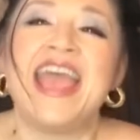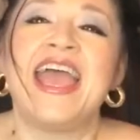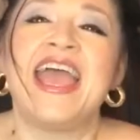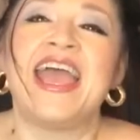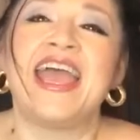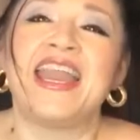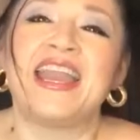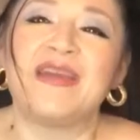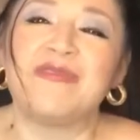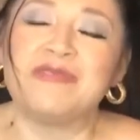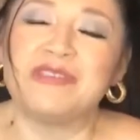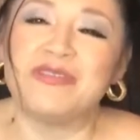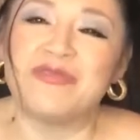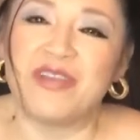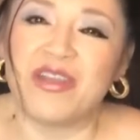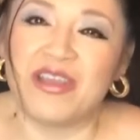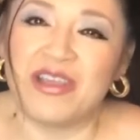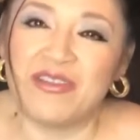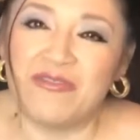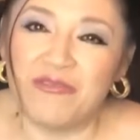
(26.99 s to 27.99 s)
and I was
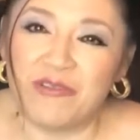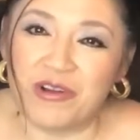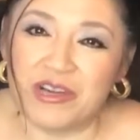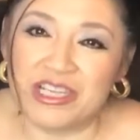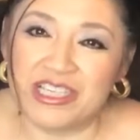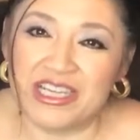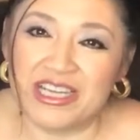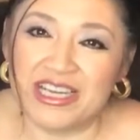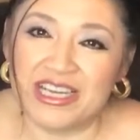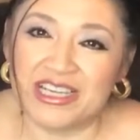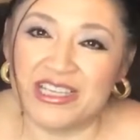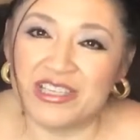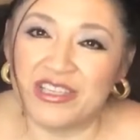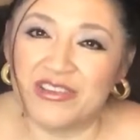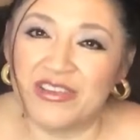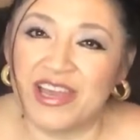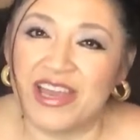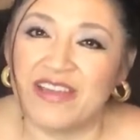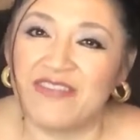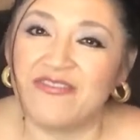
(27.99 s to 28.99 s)
very fortunate
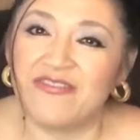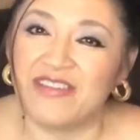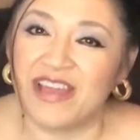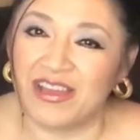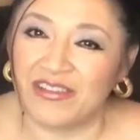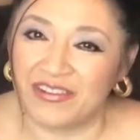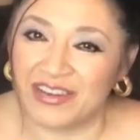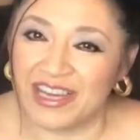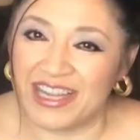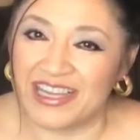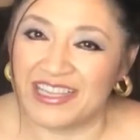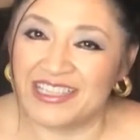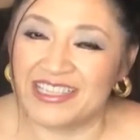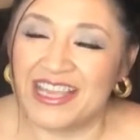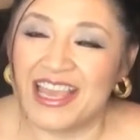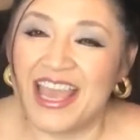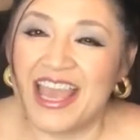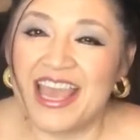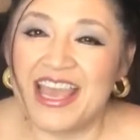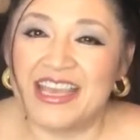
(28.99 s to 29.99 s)
to have found it.
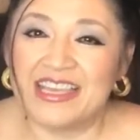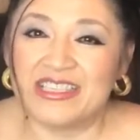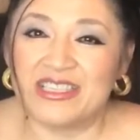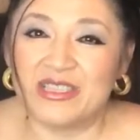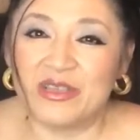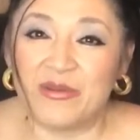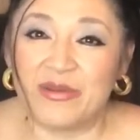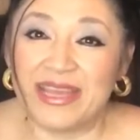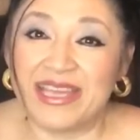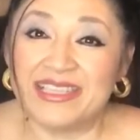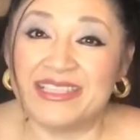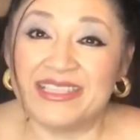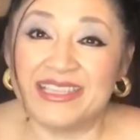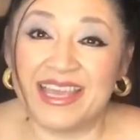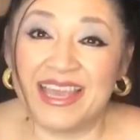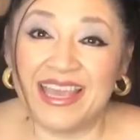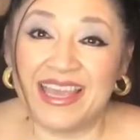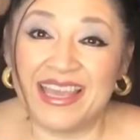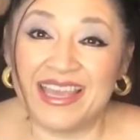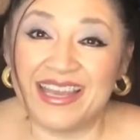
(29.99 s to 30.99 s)
So it's
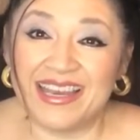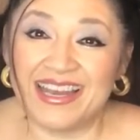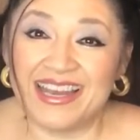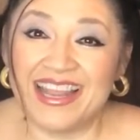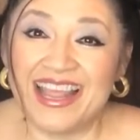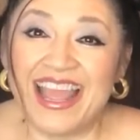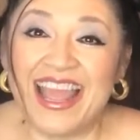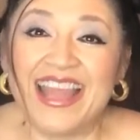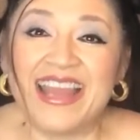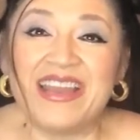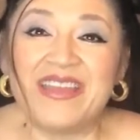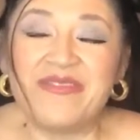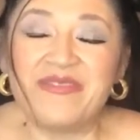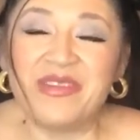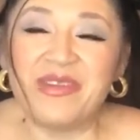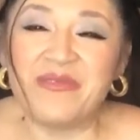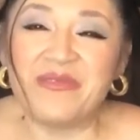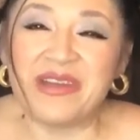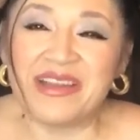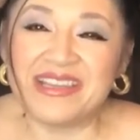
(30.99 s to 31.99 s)
in, and if
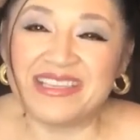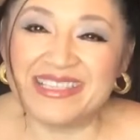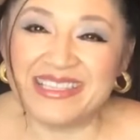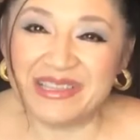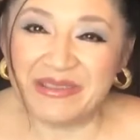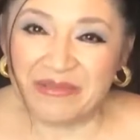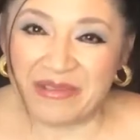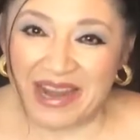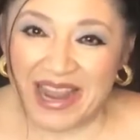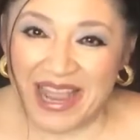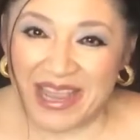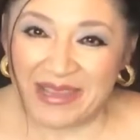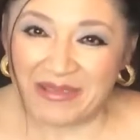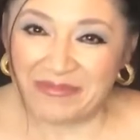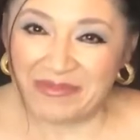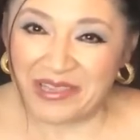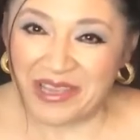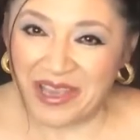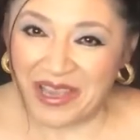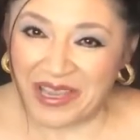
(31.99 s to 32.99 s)
you want to see what I
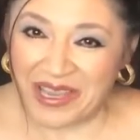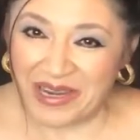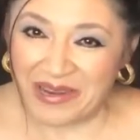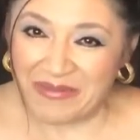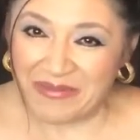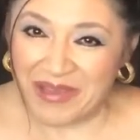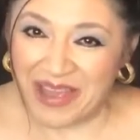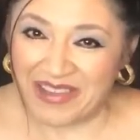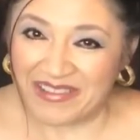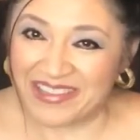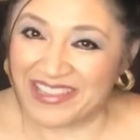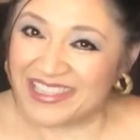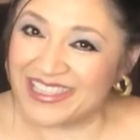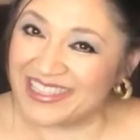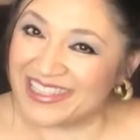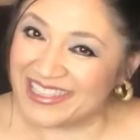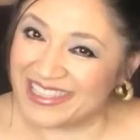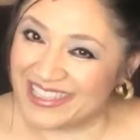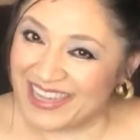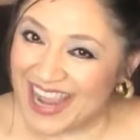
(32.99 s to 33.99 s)
am talking about,
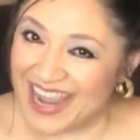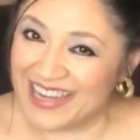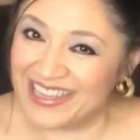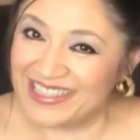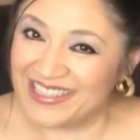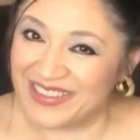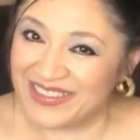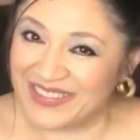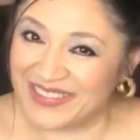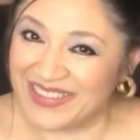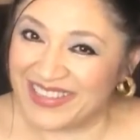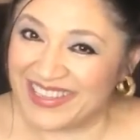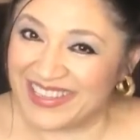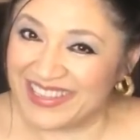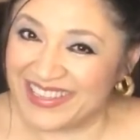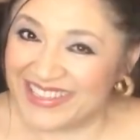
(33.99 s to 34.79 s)
just stay tuned.